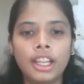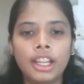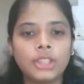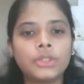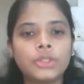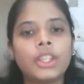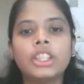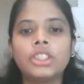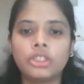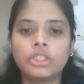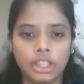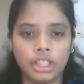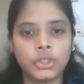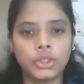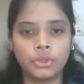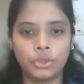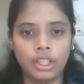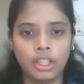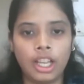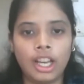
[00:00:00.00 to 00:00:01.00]
it is very
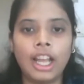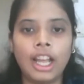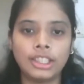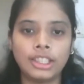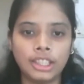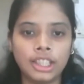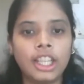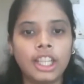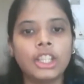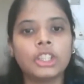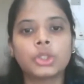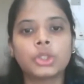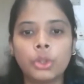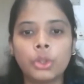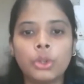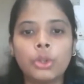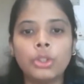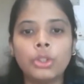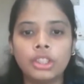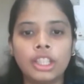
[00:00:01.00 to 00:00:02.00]
stressful, and as the days
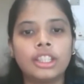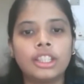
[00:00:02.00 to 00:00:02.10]
go,